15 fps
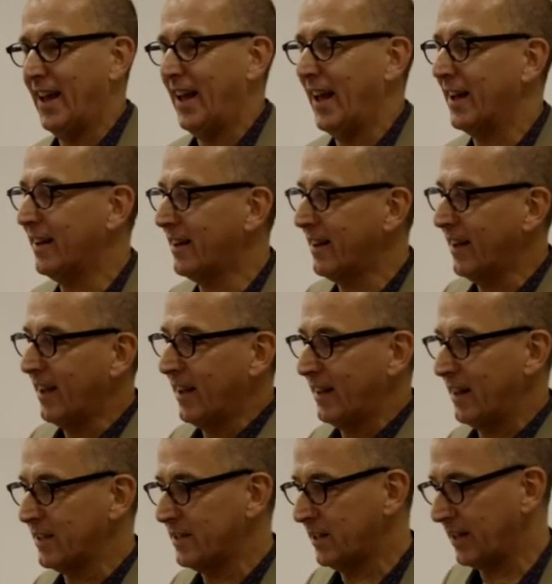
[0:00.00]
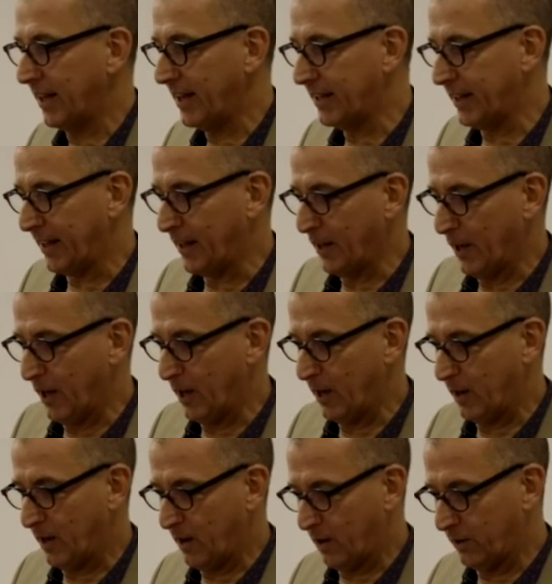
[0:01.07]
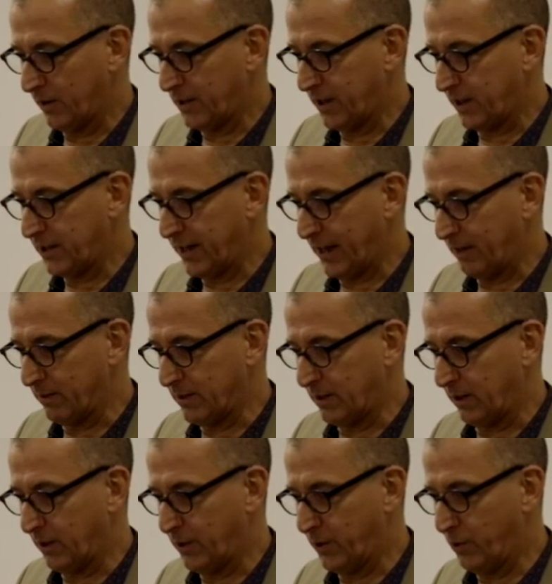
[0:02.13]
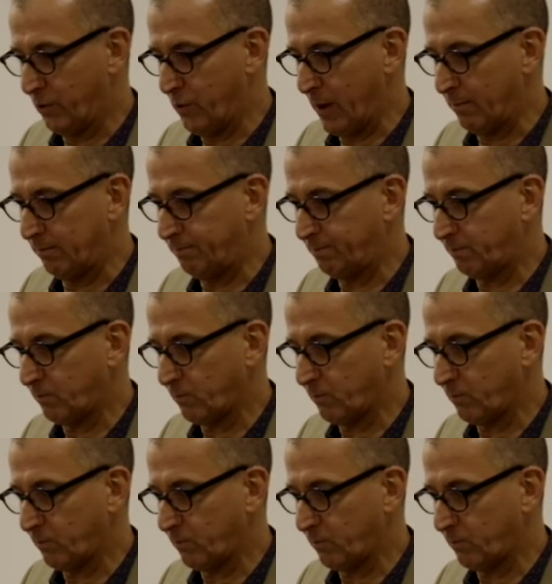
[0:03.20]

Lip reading: And there's another lady on the church council who